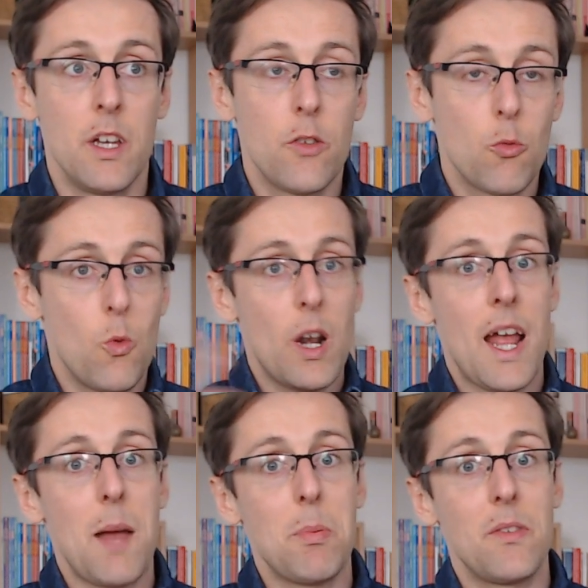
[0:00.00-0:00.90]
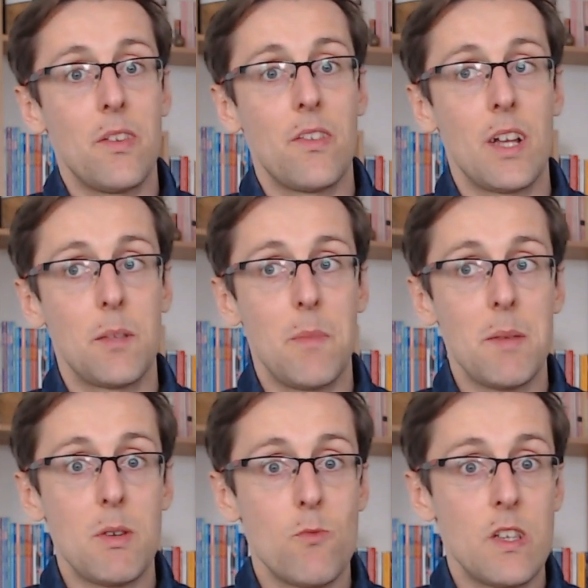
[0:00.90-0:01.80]
So what happens is that
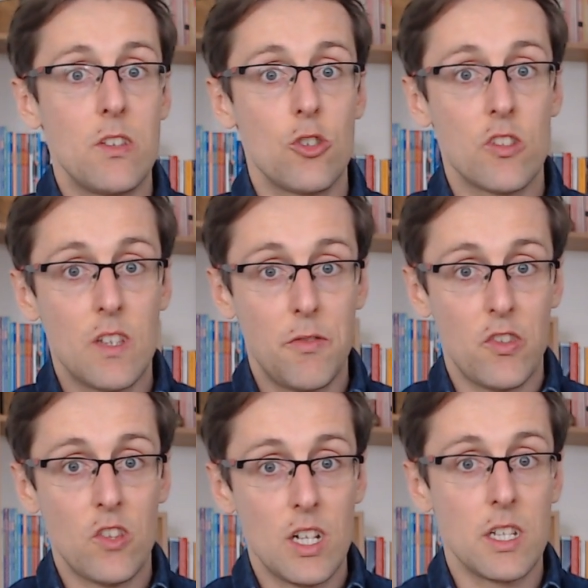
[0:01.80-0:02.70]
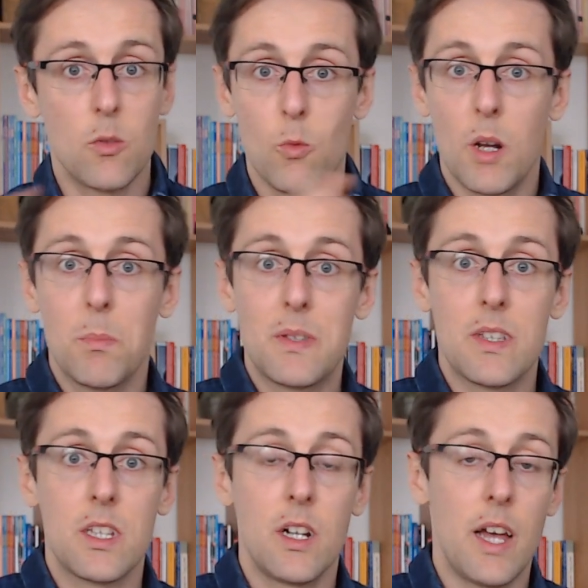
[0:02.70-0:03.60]
maybe researchers have studied one
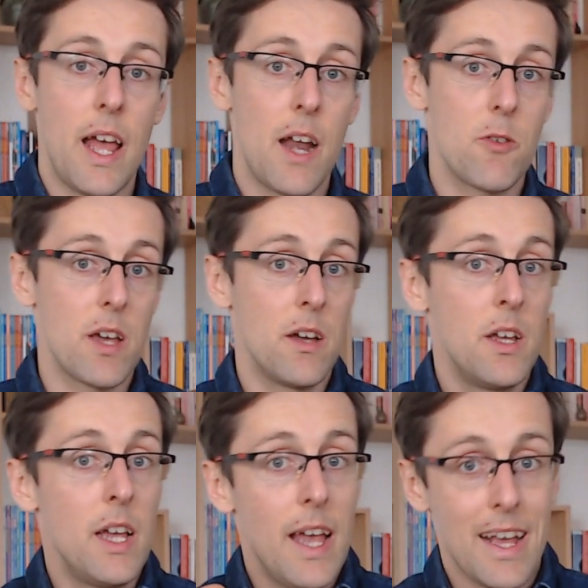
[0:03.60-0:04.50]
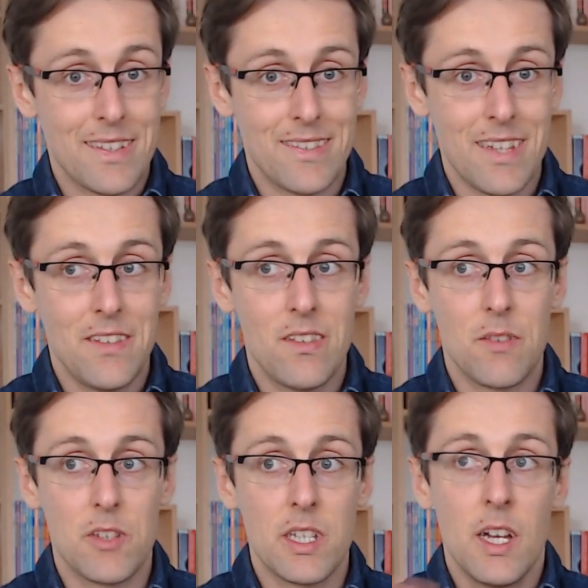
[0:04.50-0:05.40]
particular area
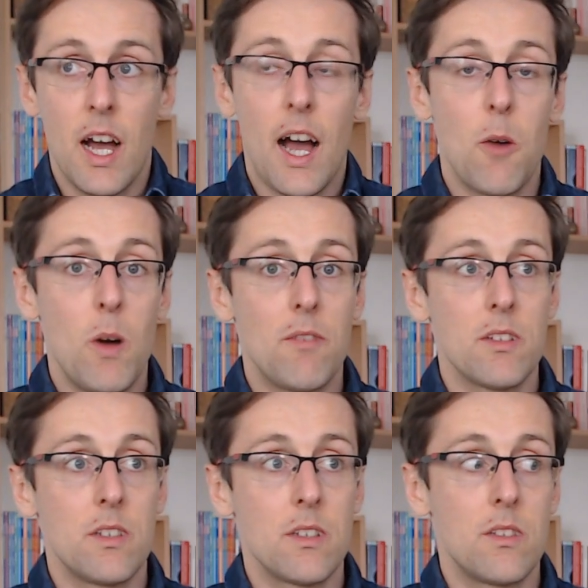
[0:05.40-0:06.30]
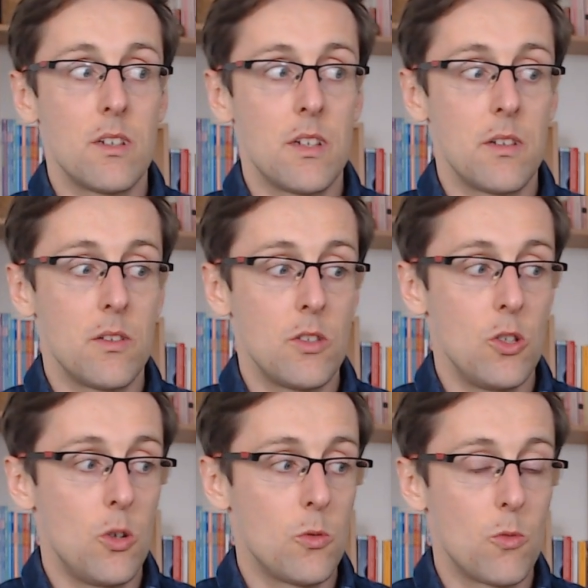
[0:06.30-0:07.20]
extensively. However, the, the,
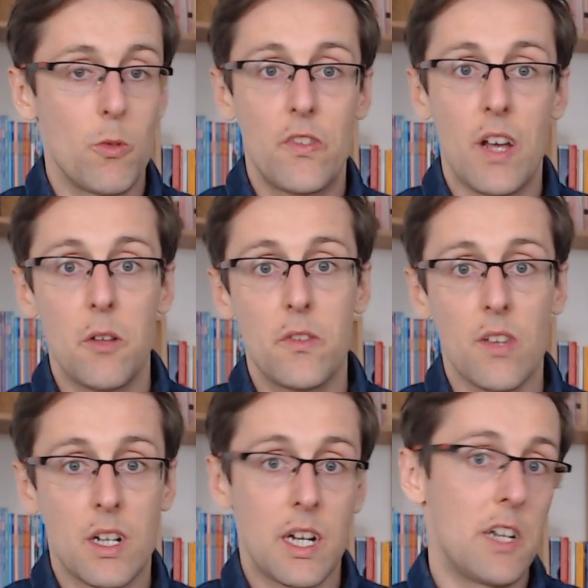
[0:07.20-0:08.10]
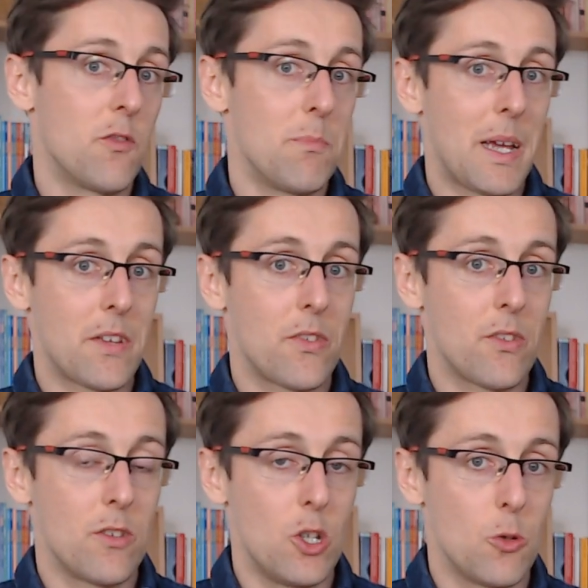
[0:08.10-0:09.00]
you know, the results are kind of
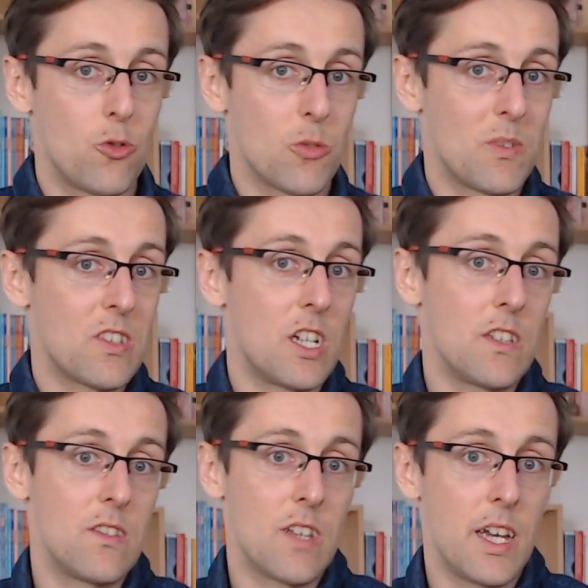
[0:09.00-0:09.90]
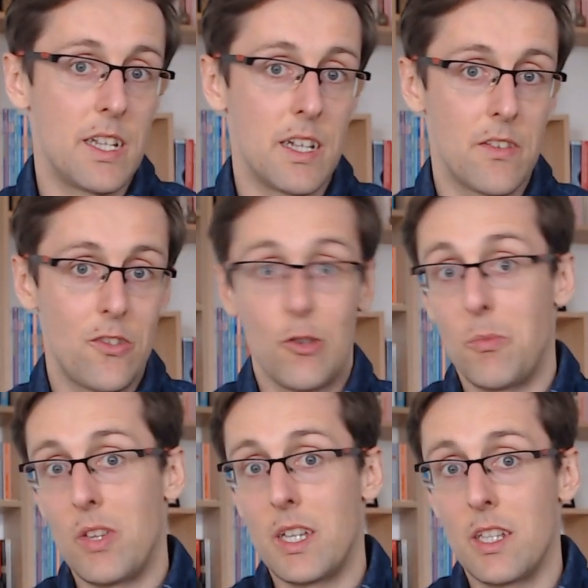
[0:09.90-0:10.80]
mixed. You know, some studies say that
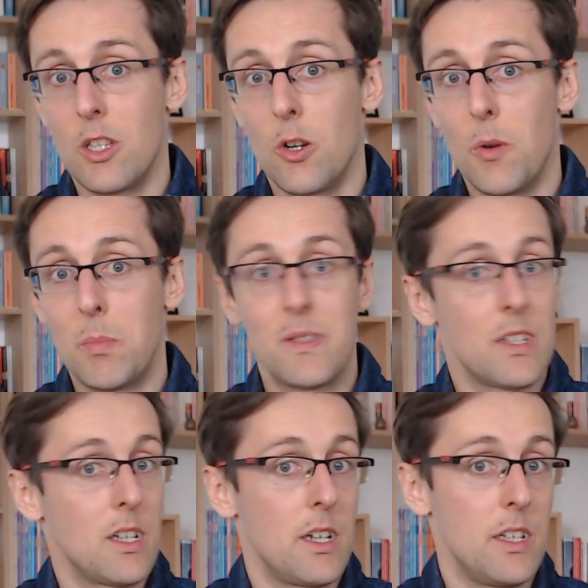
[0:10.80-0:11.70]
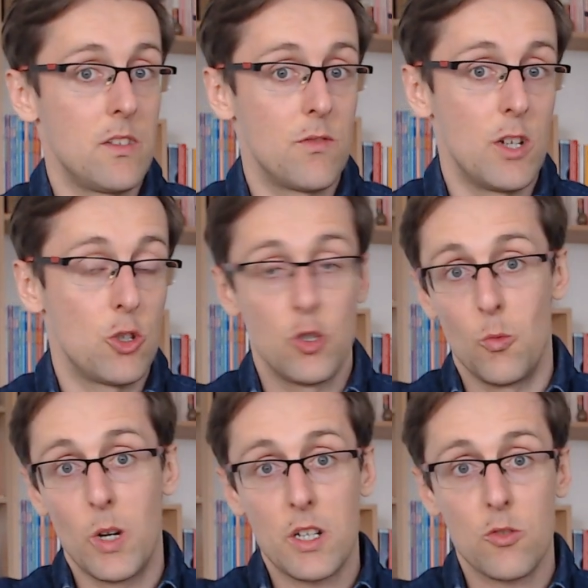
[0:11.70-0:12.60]
something, you know, a particular intervention
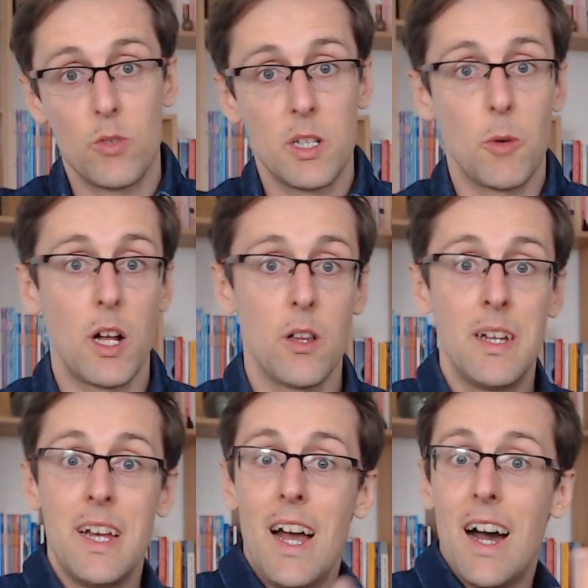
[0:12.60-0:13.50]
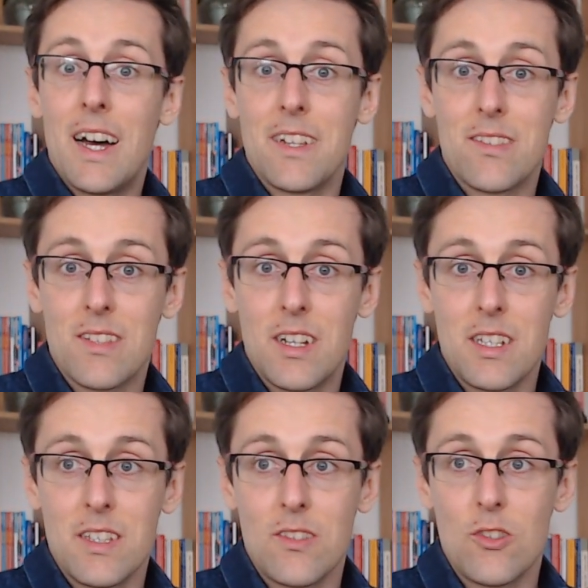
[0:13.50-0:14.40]
works really well. Other
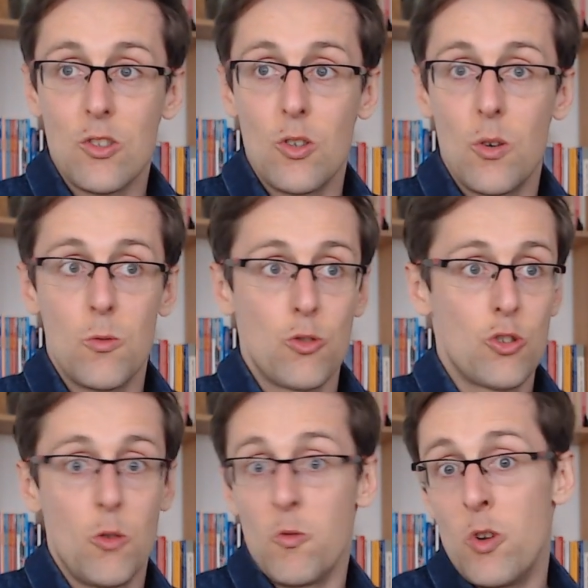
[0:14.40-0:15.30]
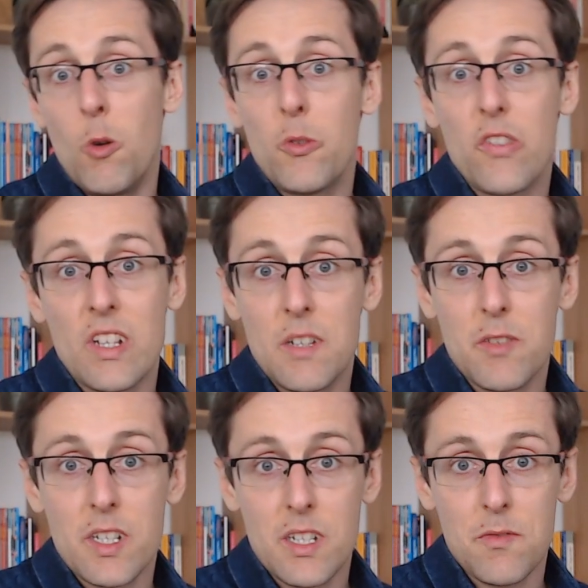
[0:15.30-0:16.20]
studies, you know, show no
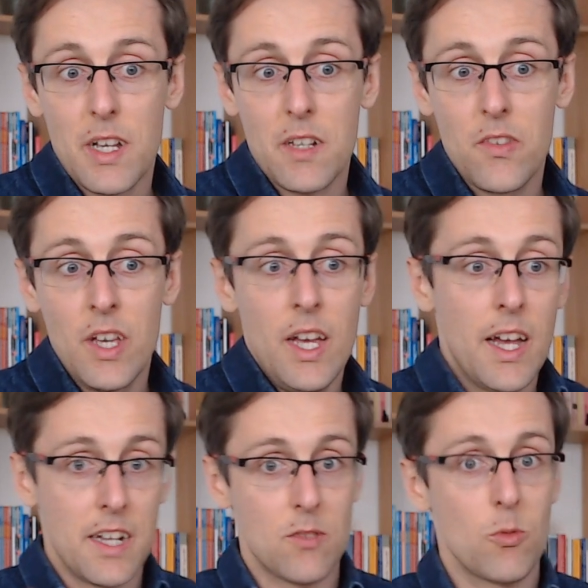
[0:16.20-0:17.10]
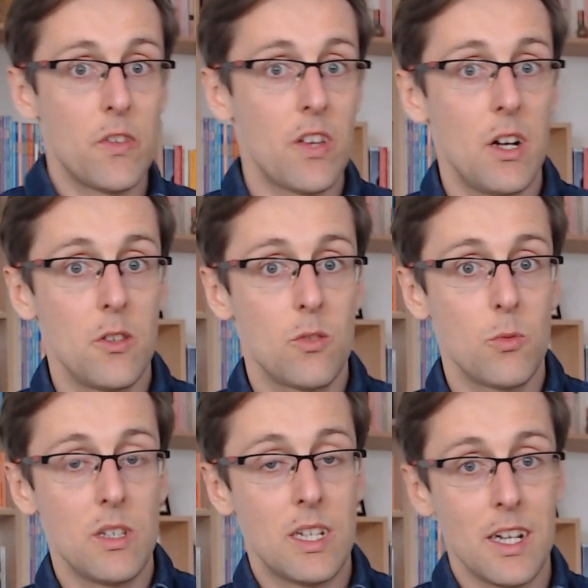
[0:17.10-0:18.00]
significant effects. And as a result,
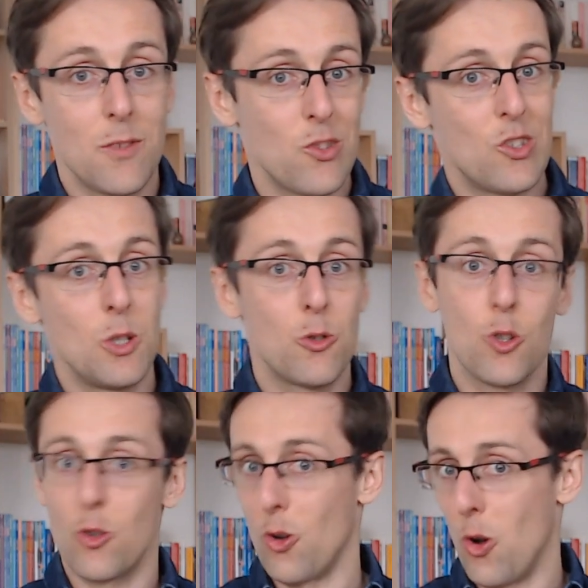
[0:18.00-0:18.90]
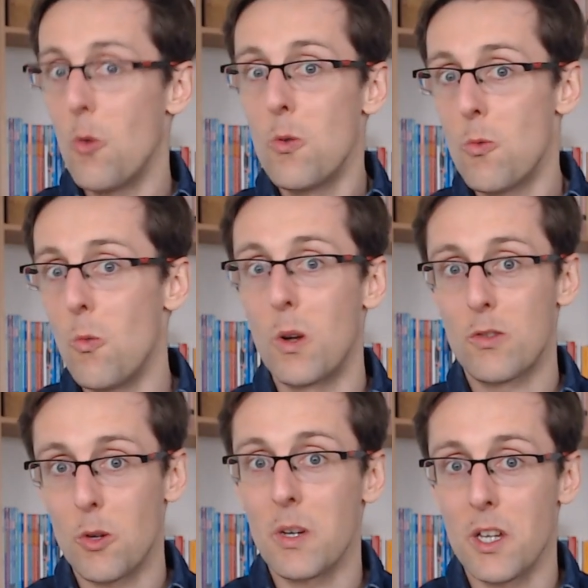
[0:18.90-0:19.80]
we kind of still don't know what's
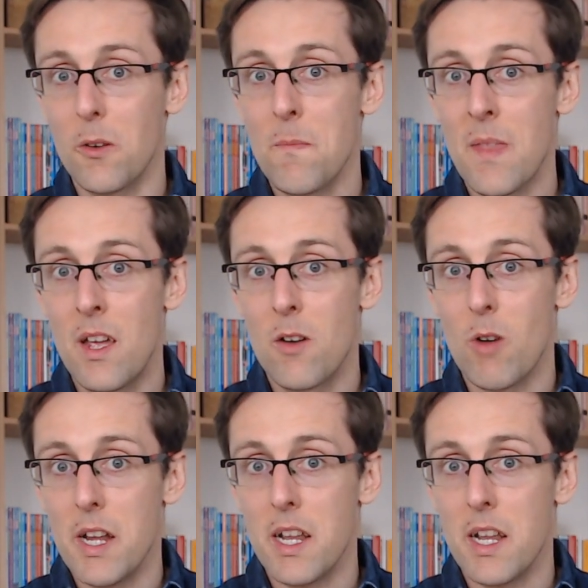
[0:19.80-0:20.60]
going on, right?